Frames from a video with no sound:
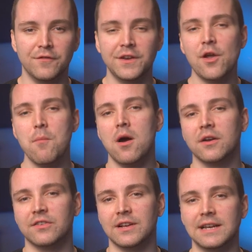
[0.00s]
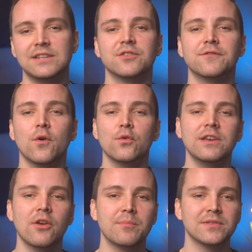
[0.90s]
Video marketing leads to
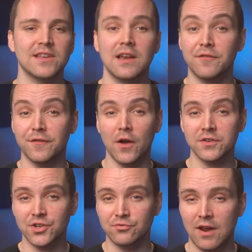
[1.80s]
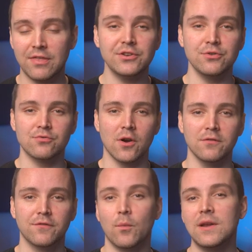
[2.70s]
forty-nine percent faster revenue
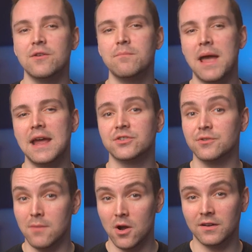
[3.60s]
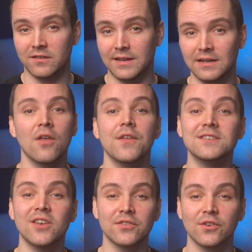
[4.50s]
growth when compared to marketing
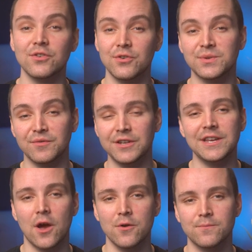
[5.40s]
that doesn't use video.